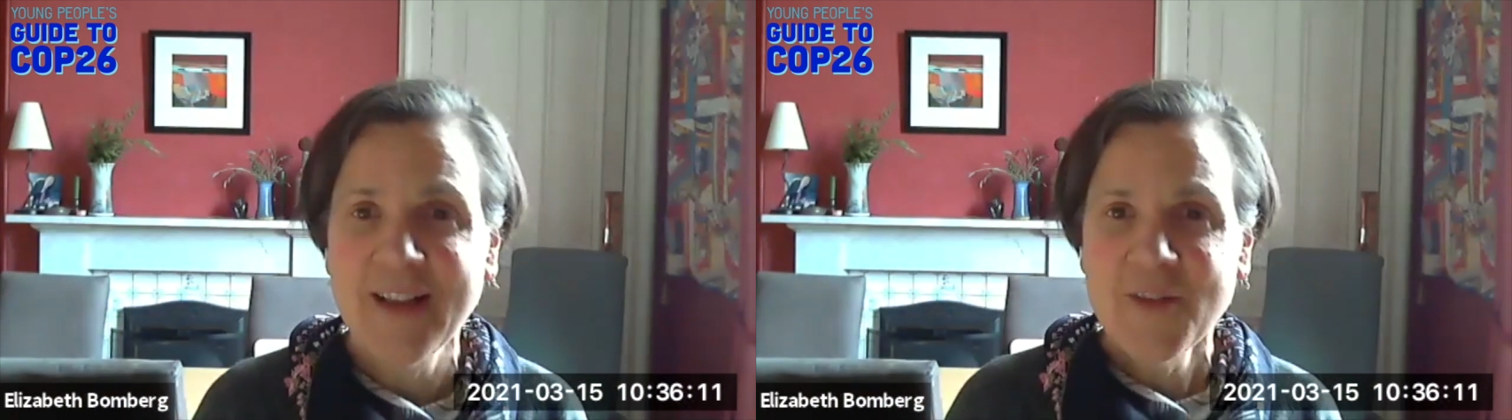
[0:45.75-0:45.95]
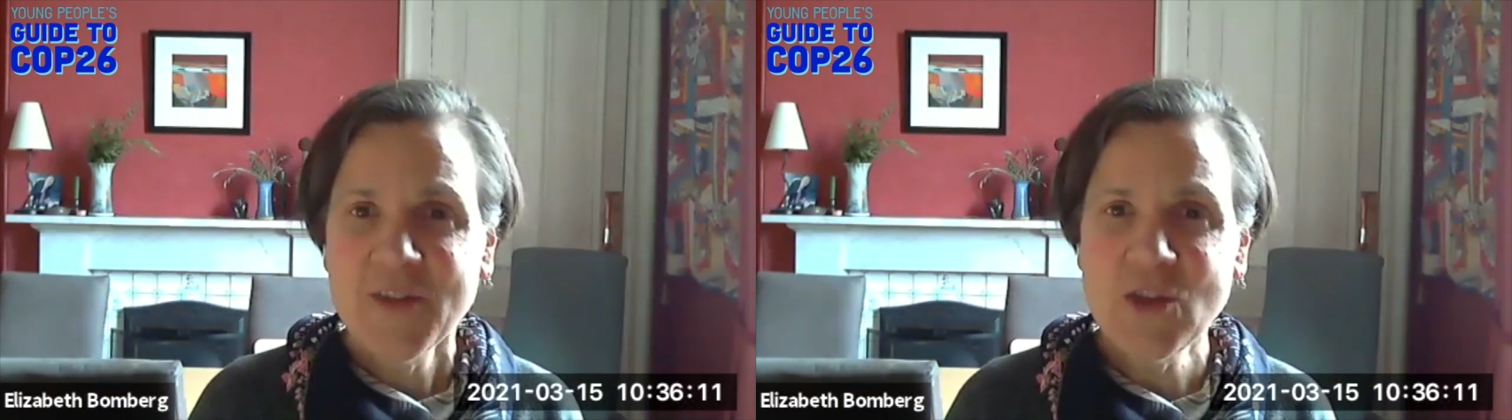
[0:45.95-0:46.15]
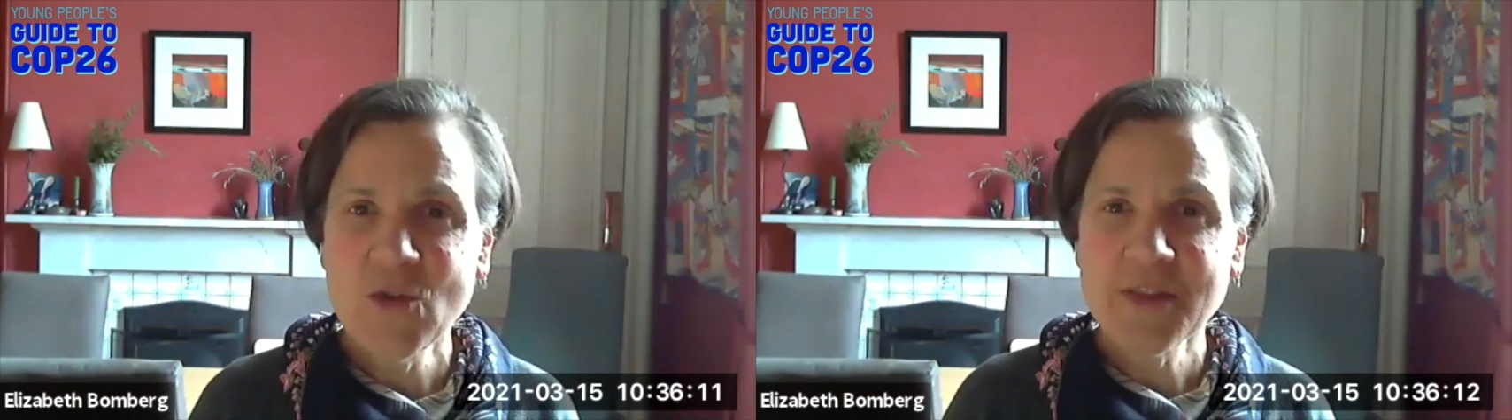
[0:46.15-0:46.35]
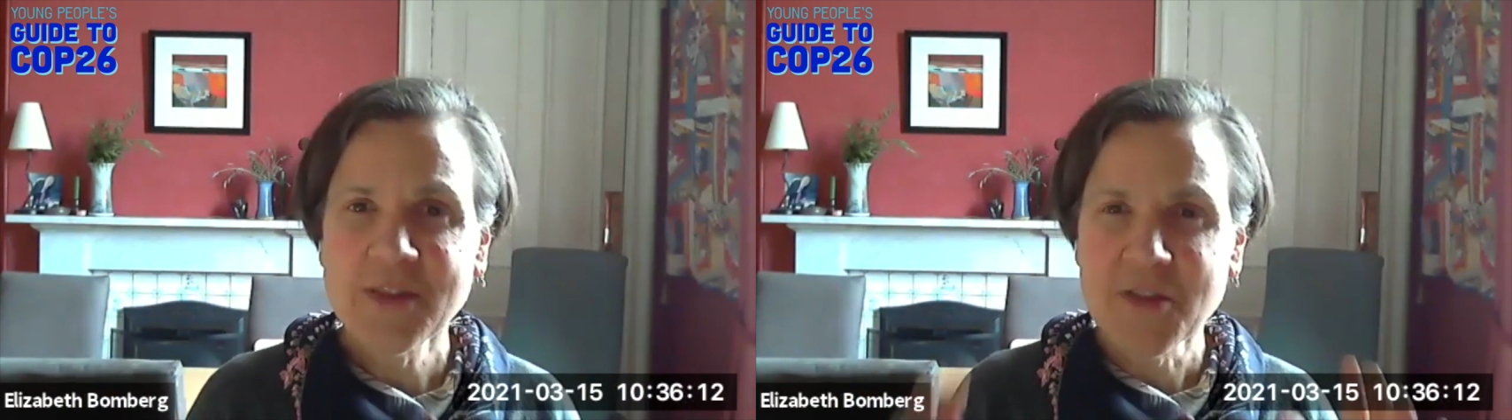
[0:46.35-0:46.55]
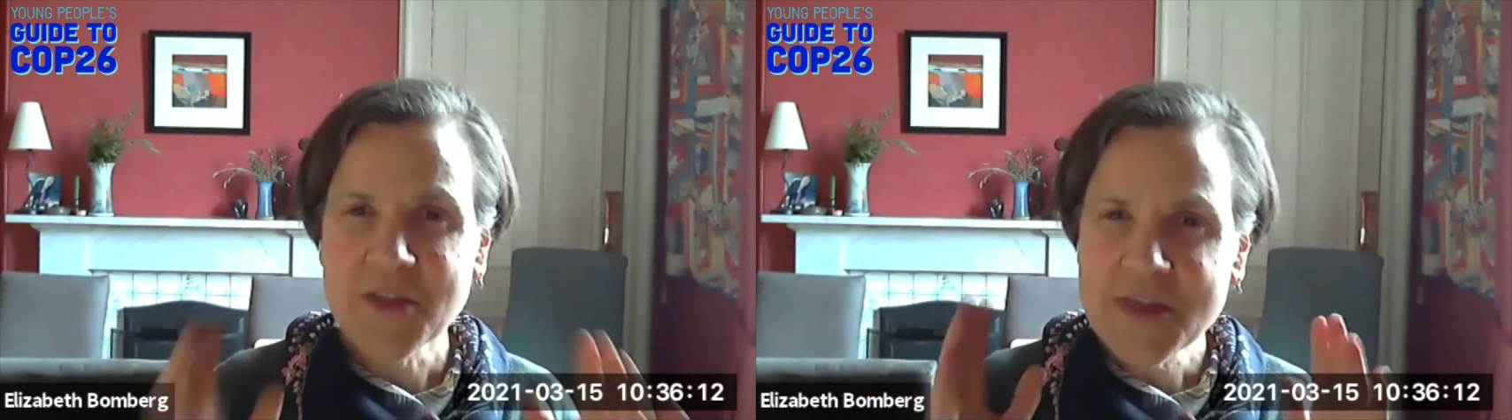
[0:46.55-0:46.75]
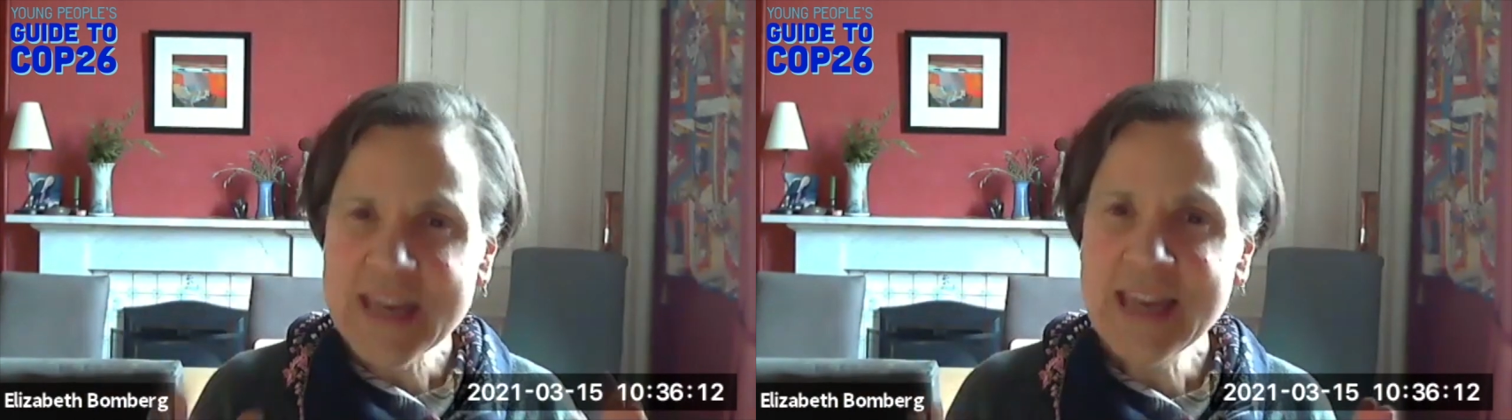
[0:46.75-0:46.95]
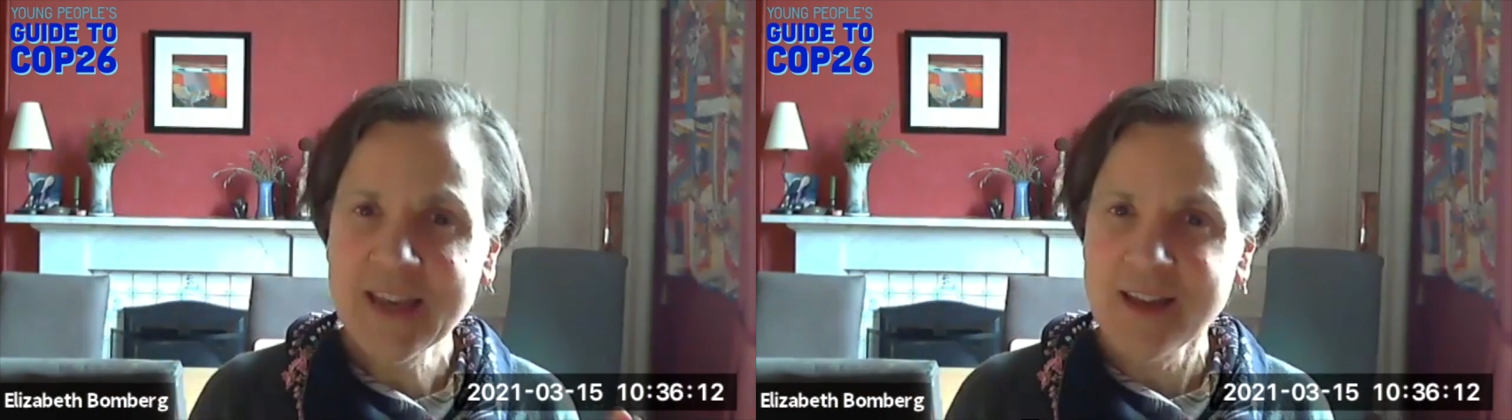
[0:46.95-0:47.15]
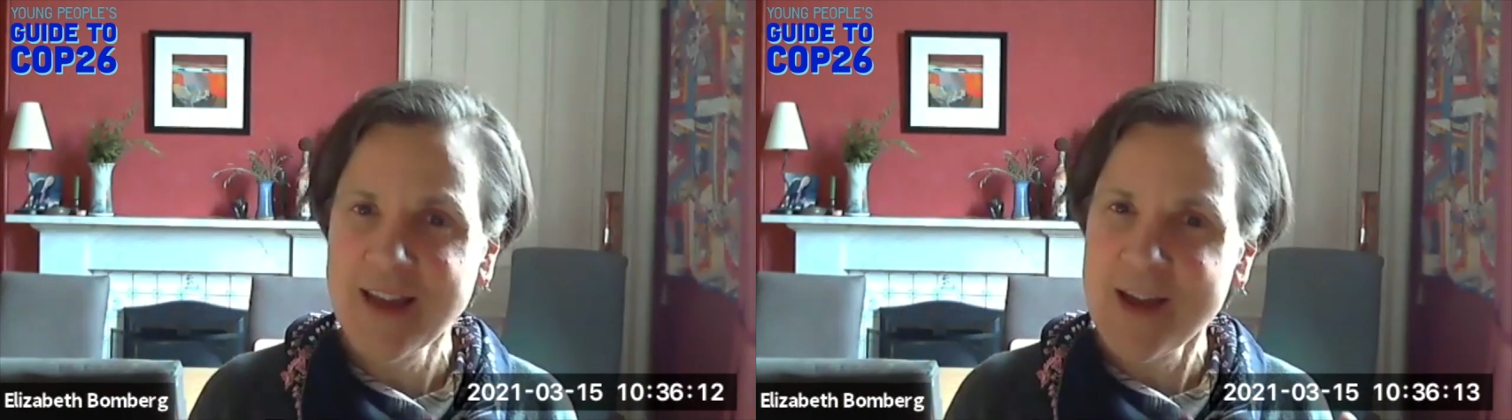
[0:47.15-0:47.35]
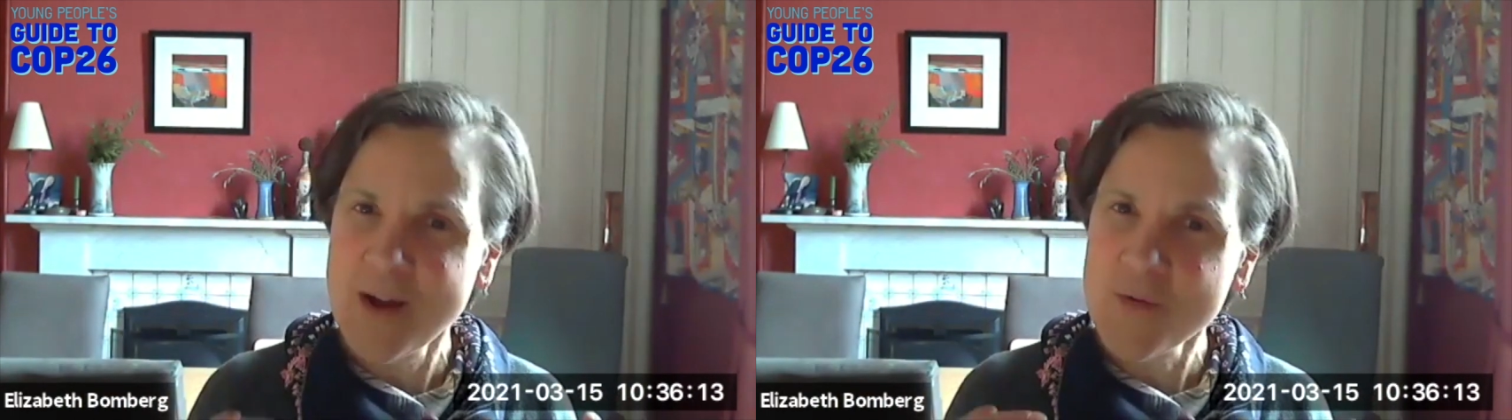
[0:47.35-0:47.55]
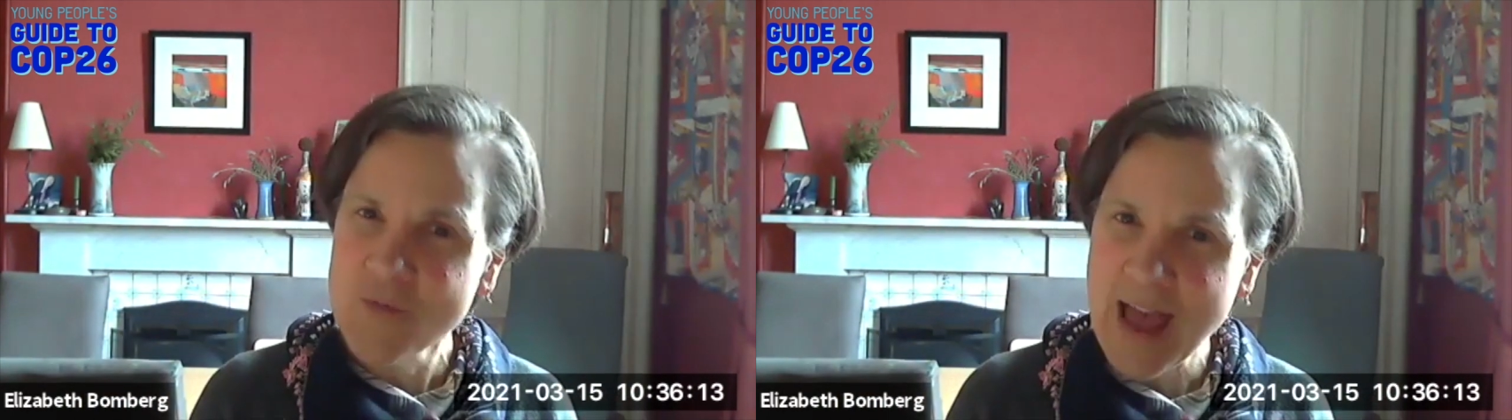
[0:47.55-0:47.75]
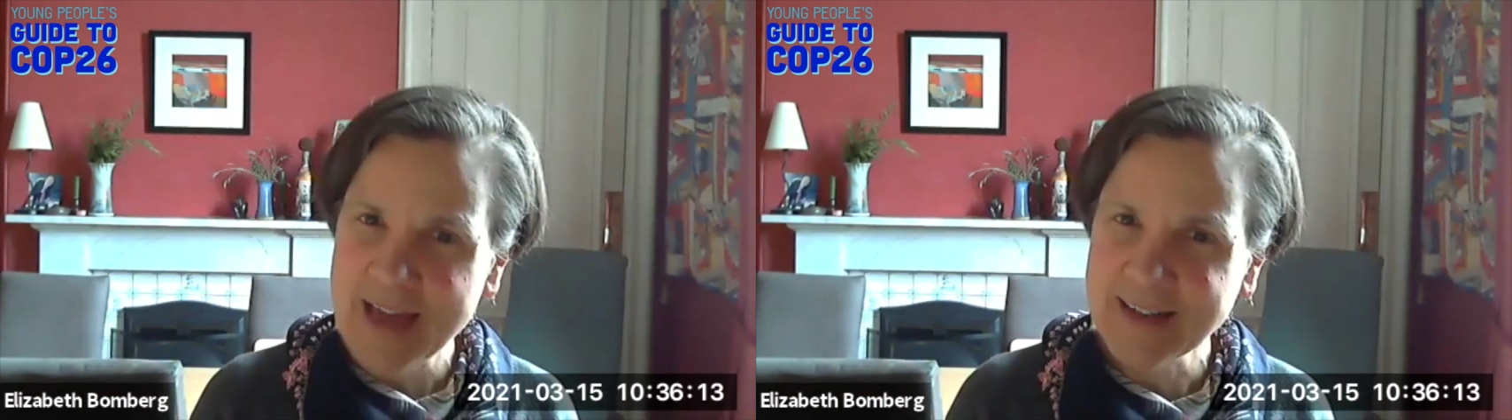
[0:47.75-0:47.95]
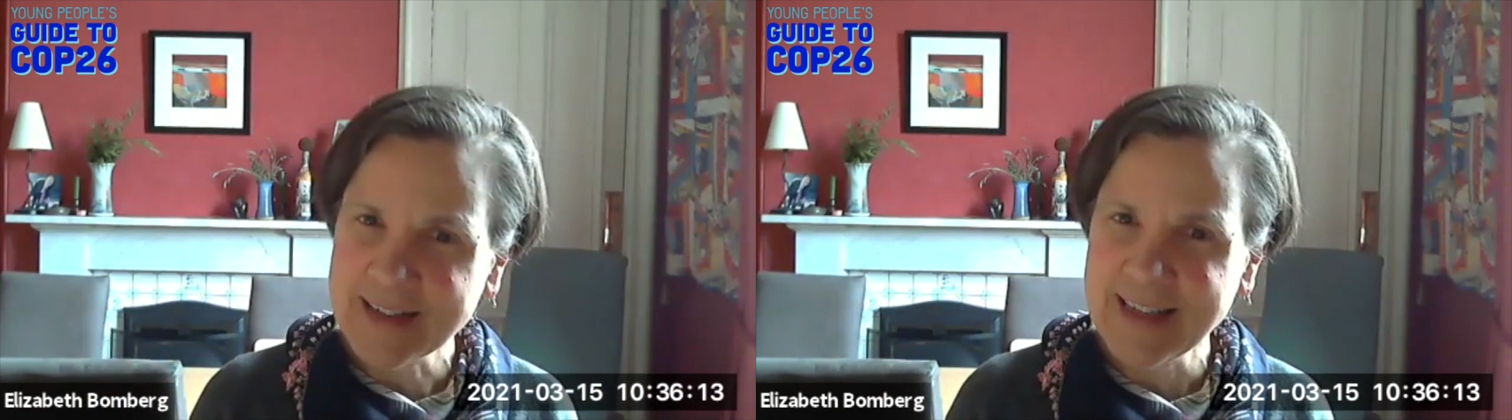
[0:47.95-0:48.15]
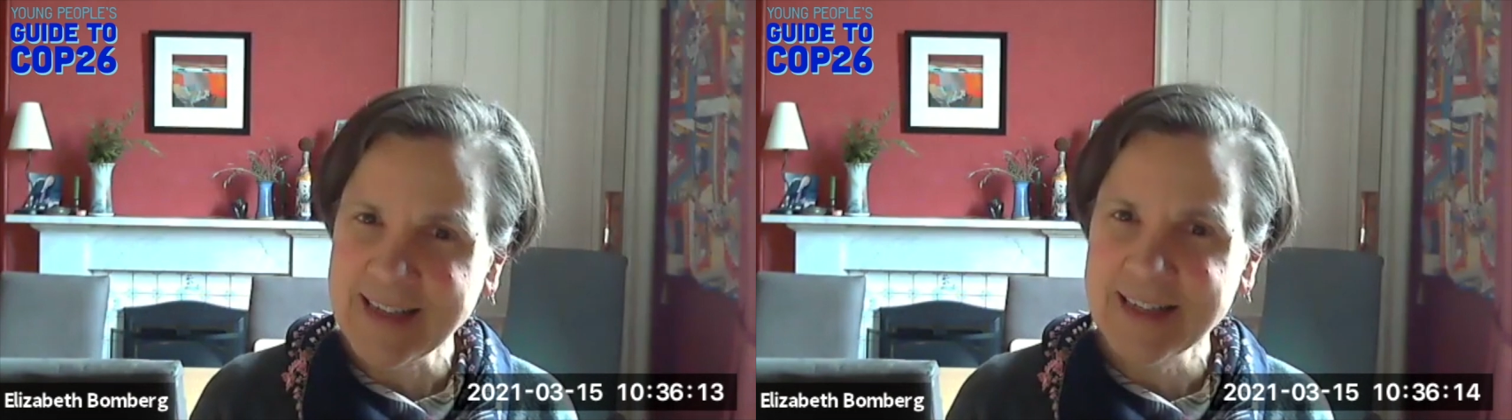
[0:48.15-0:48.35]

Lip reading: the youth to think radically,